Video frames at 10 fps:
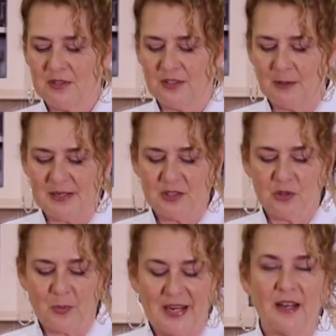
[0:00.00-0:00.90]
a little bit
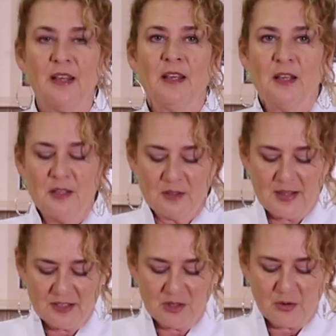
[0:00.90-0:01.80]
sweet. So
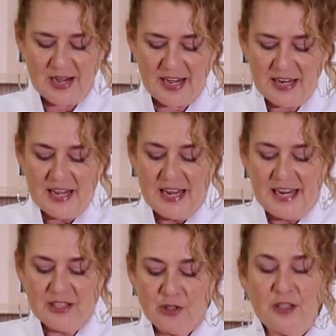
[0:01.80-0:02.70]
that's great.
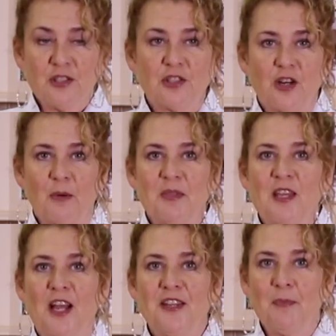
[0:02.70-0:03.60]
It's good to start with the
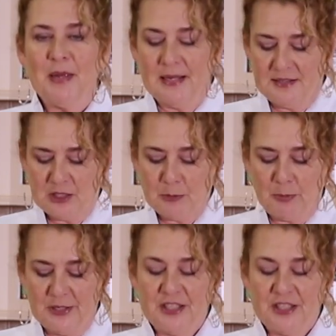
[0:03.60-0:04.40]
onion because it's pretty